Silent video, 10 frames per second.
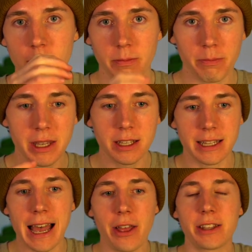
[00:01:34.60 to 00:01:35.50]
because
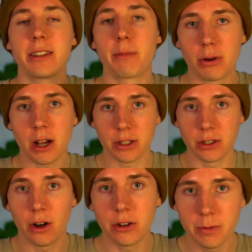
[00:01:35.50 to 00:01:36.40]
now that's in the project
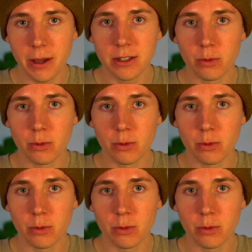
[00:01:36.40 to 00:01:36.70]
knowledge base,